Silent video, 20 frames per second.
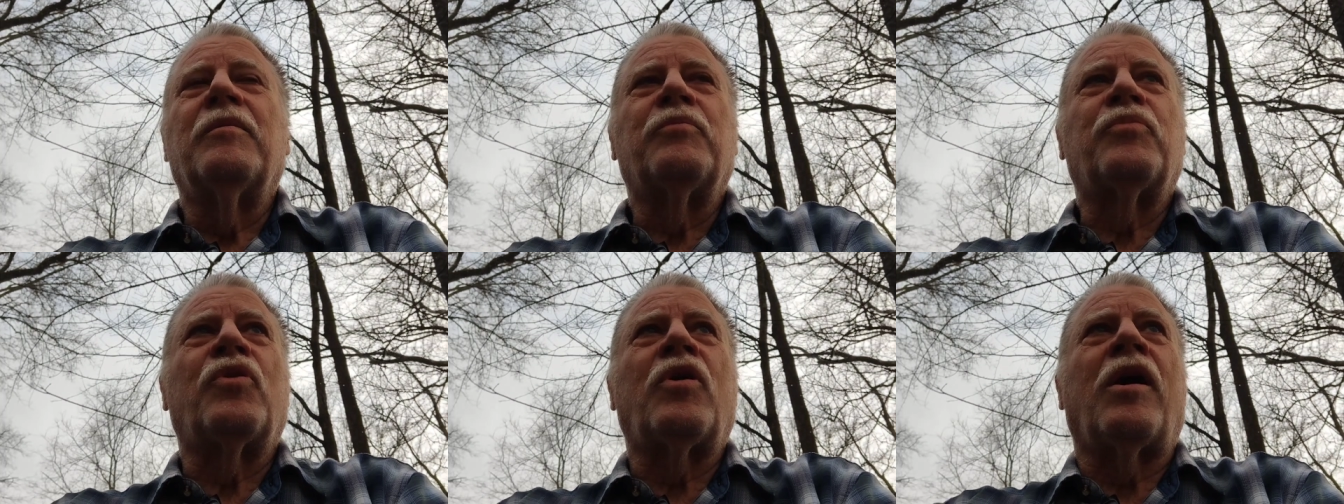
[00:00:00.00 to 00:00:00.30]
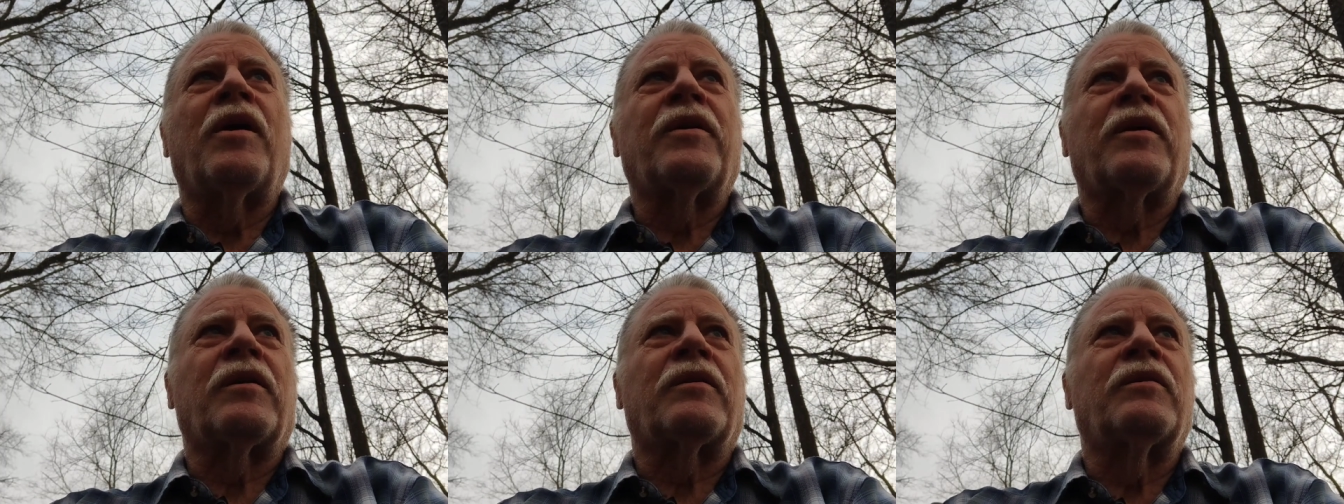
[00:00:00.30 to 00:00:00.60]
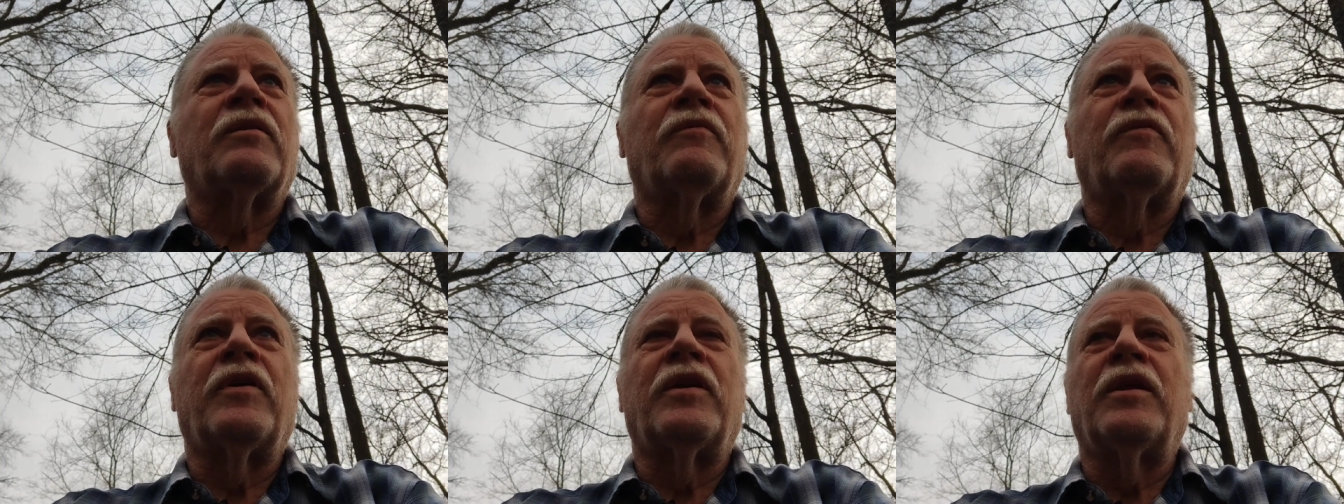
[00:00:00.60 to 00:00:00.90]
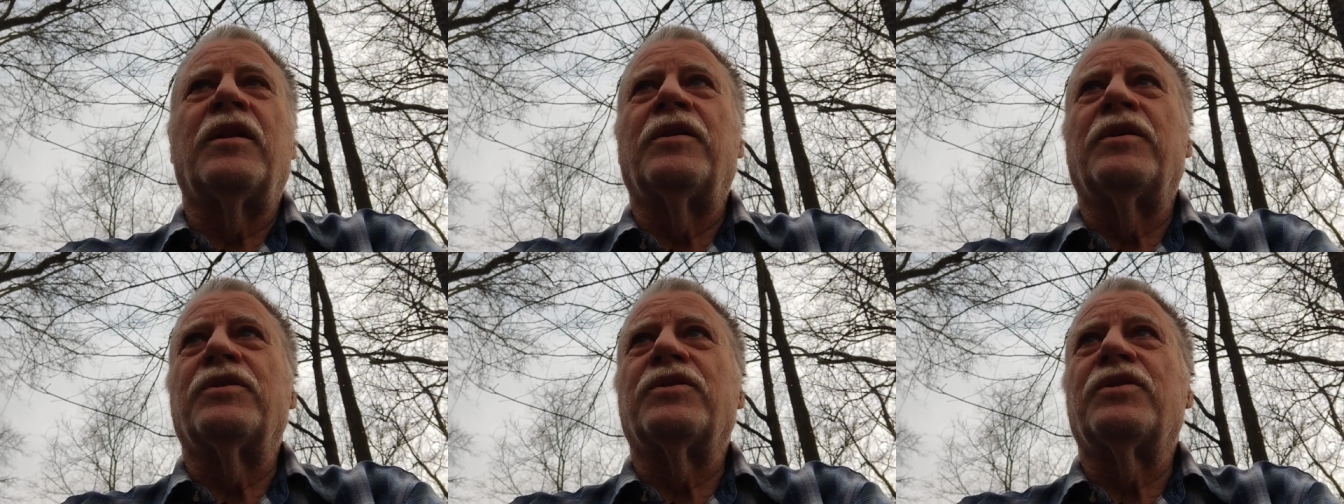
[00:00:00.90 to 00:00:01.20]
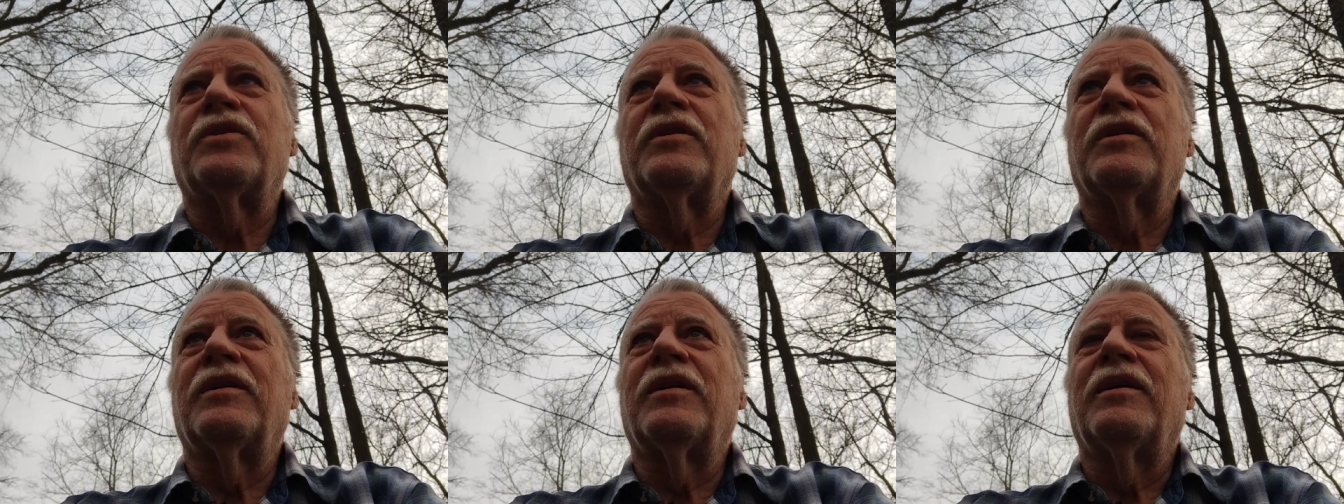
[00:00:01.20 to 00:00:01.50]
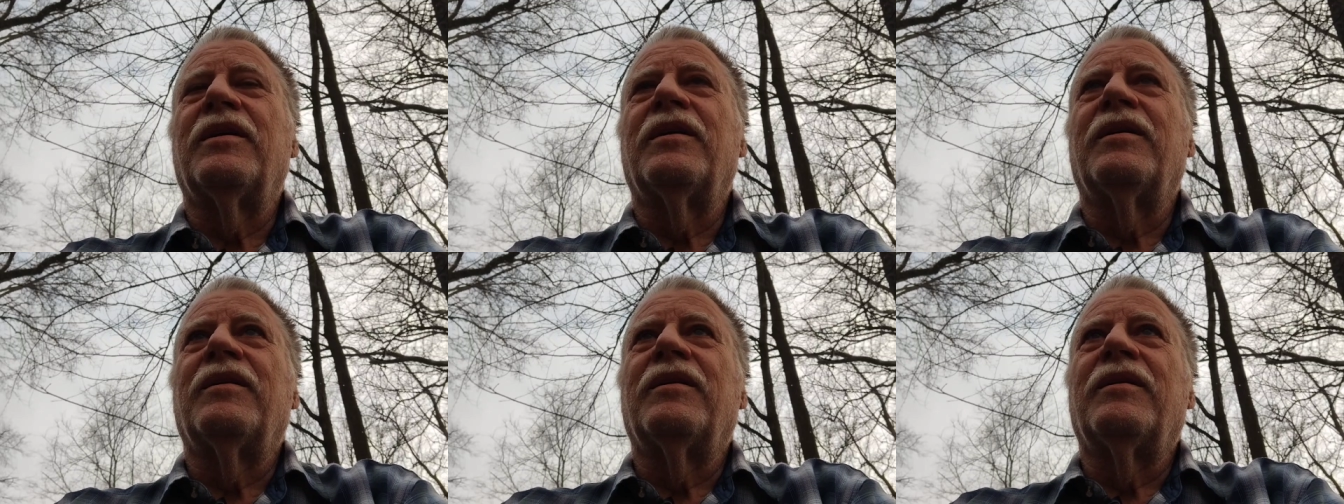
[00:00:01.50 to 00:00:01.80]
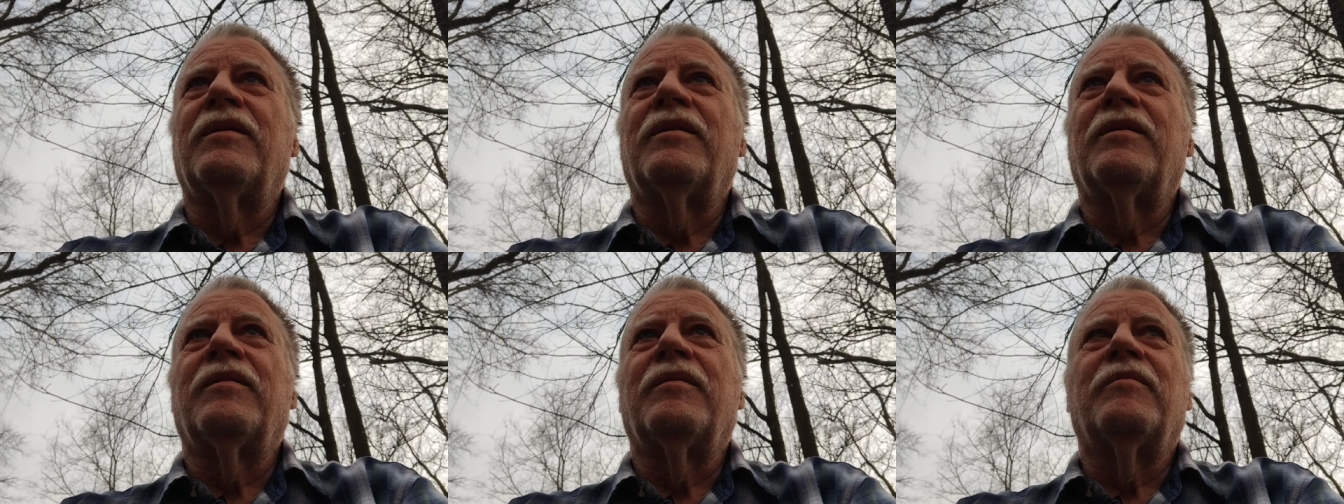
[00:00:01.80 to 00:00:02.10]
product of any of these
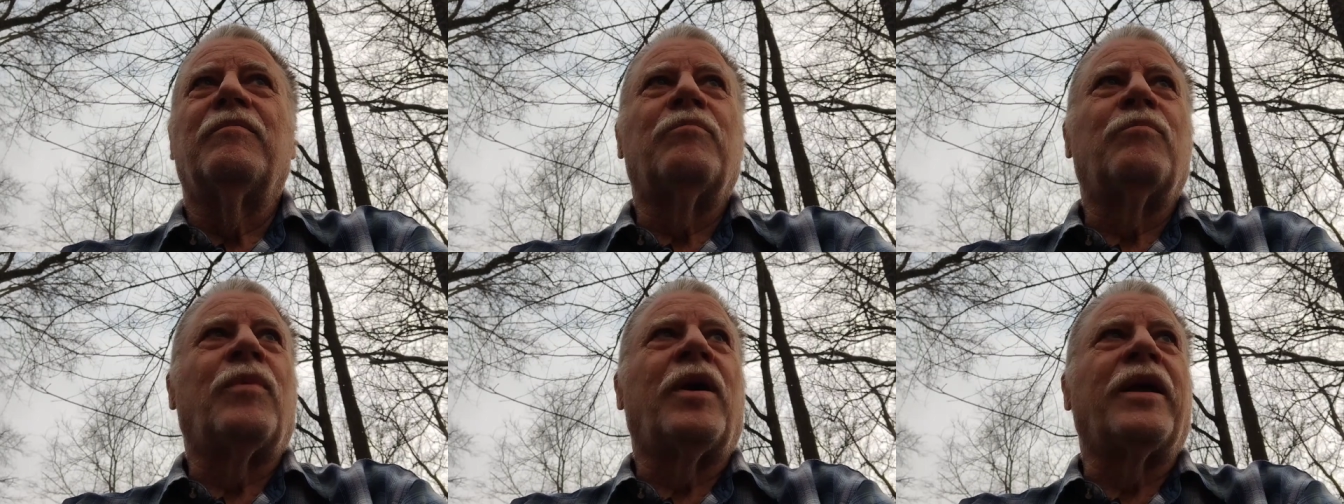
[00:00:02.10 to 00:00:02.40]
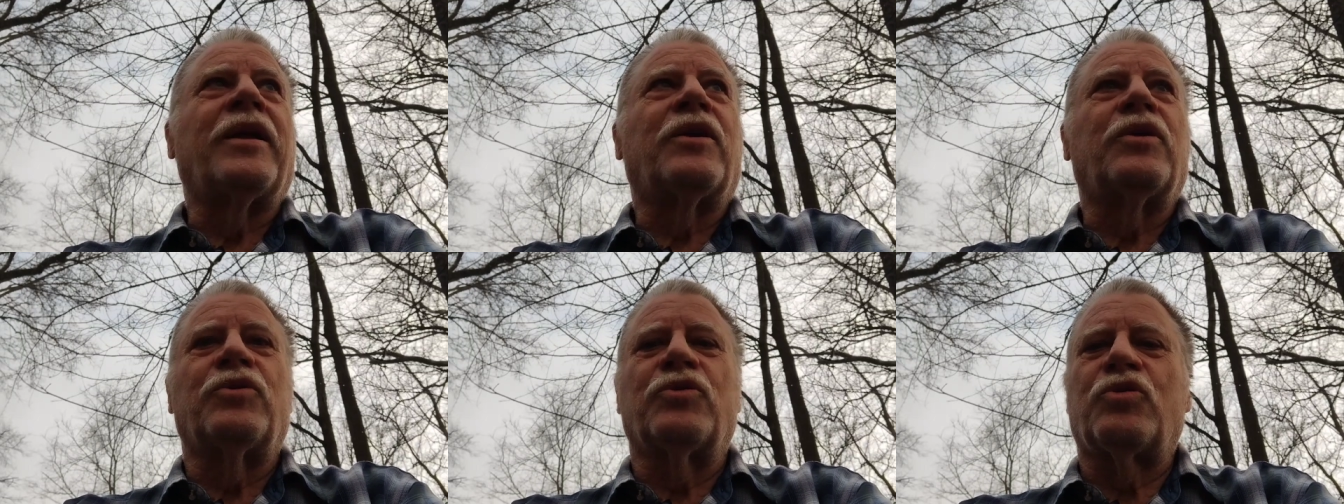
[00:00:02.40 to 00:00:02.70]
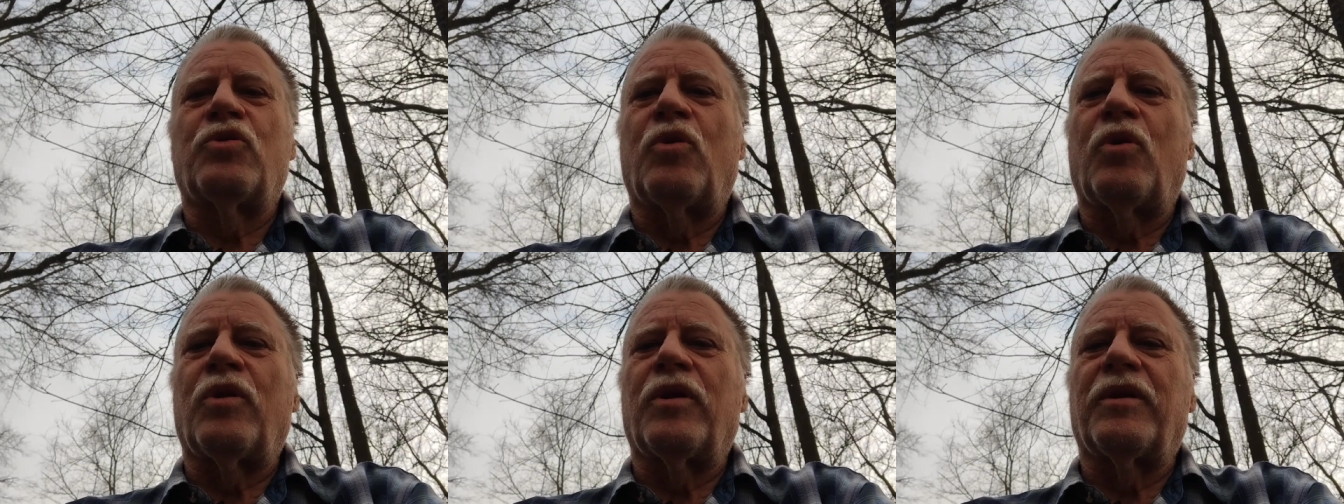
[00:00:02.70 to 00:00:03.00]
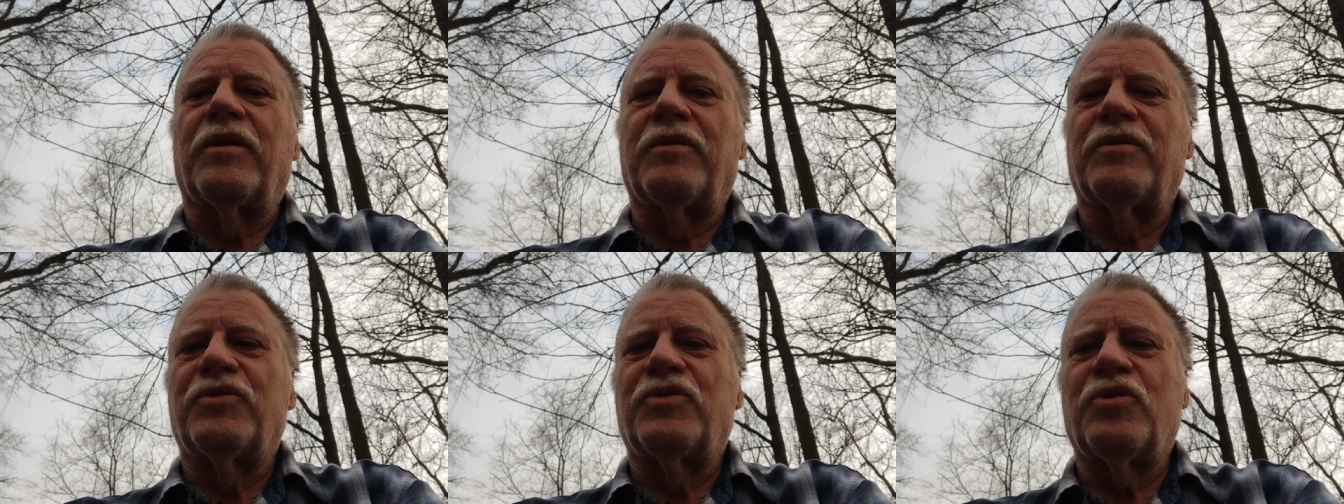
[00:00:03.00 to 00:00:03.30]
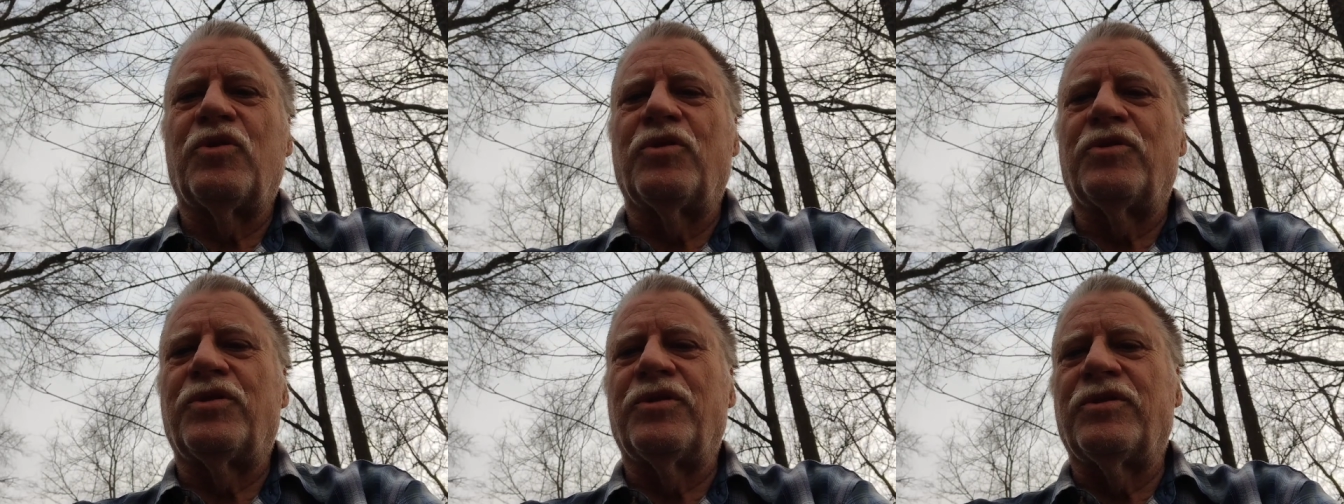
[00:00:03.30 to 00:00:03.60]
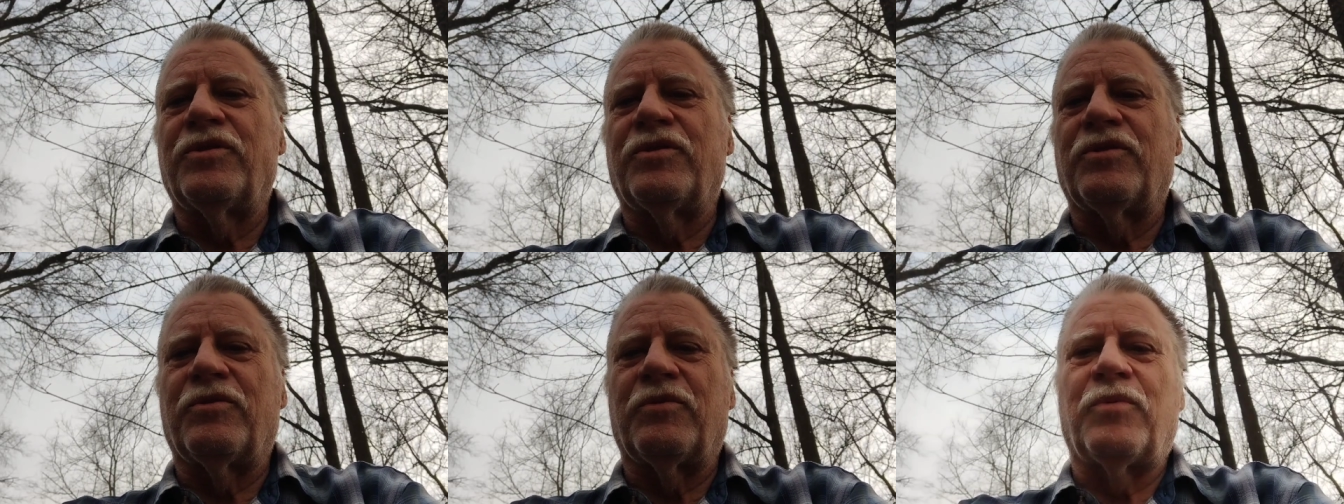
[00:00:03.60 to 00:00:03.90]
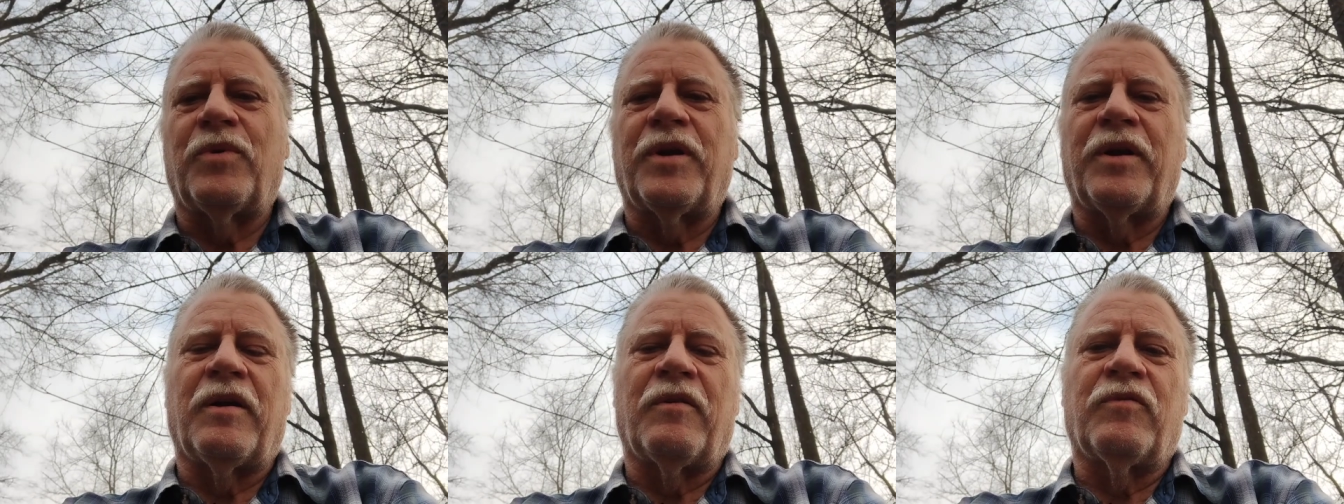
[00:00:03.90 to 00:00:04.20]
mind controlling churches or
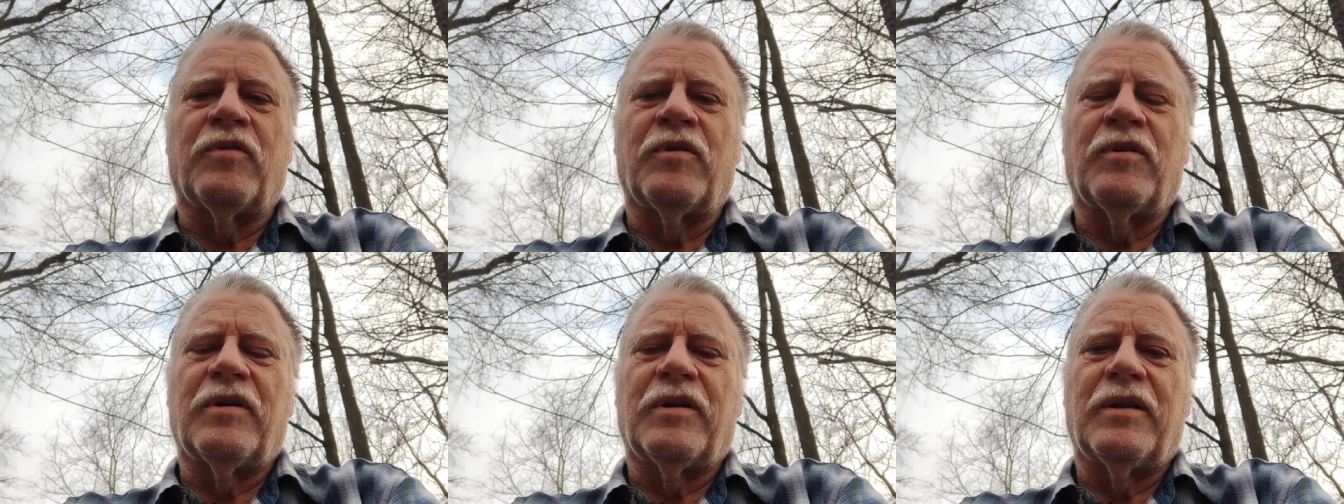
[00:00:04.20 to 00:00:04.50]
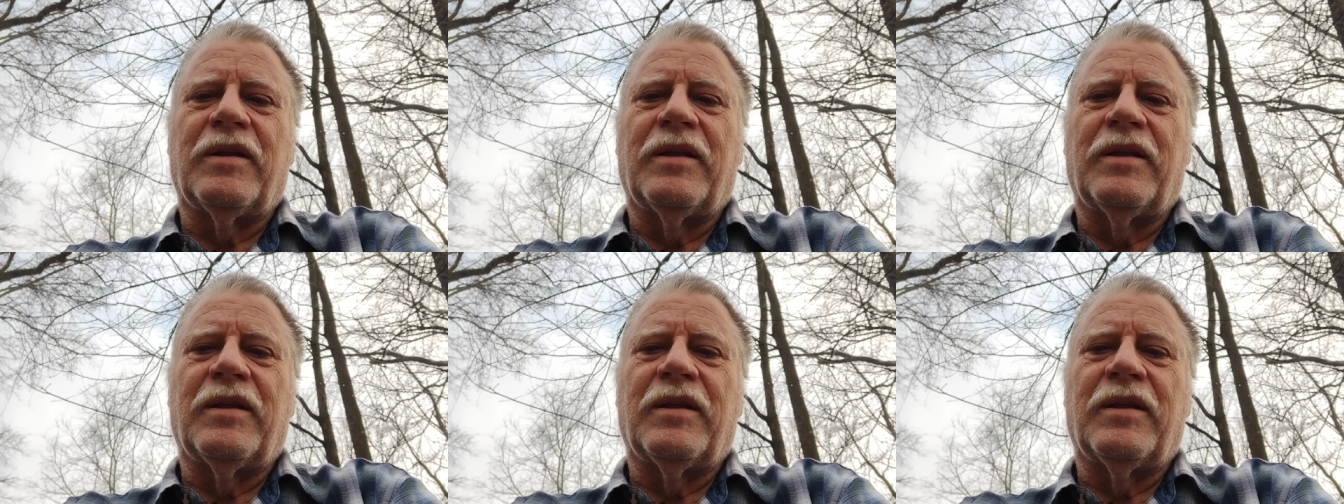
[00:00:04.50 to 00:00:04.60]
whatever.